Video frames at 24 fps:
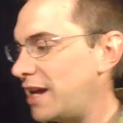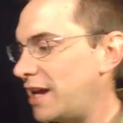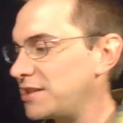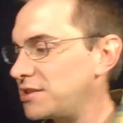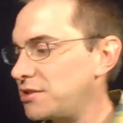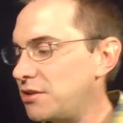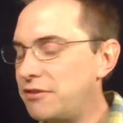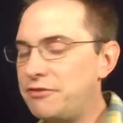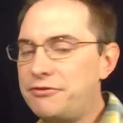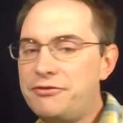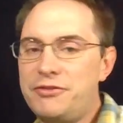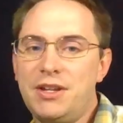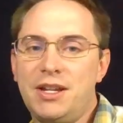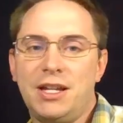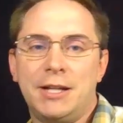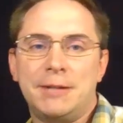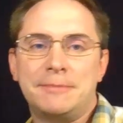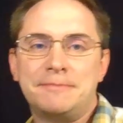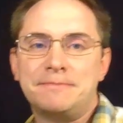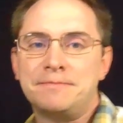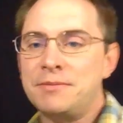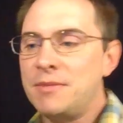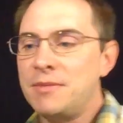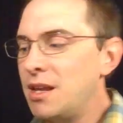So that's our
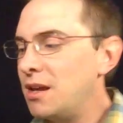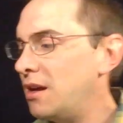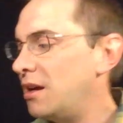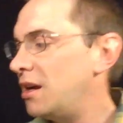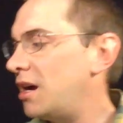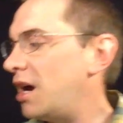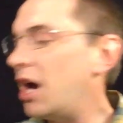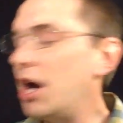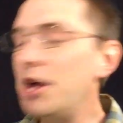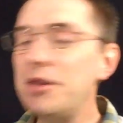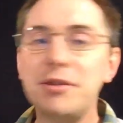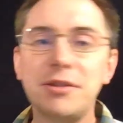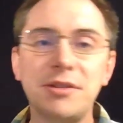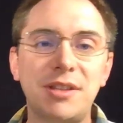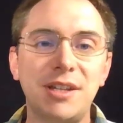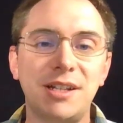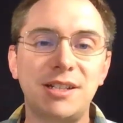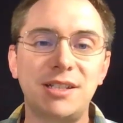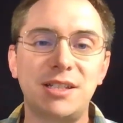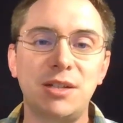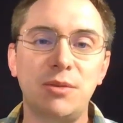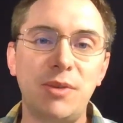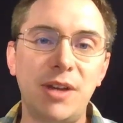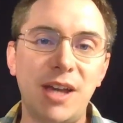feed. Other
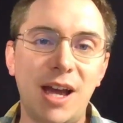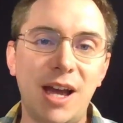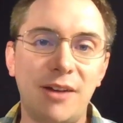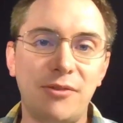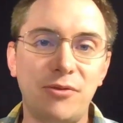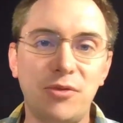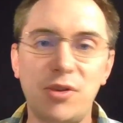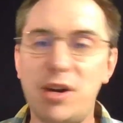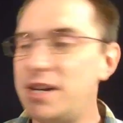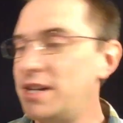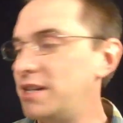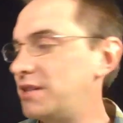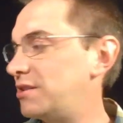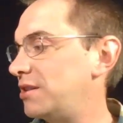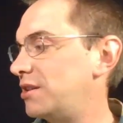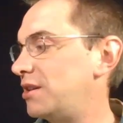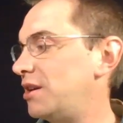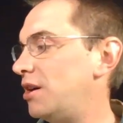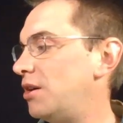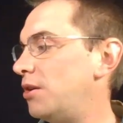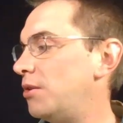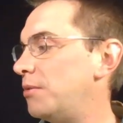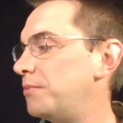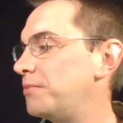things that we have ready to
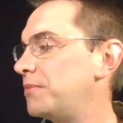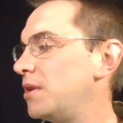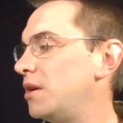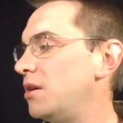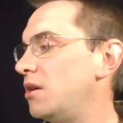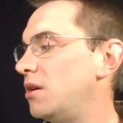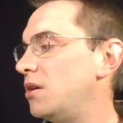go.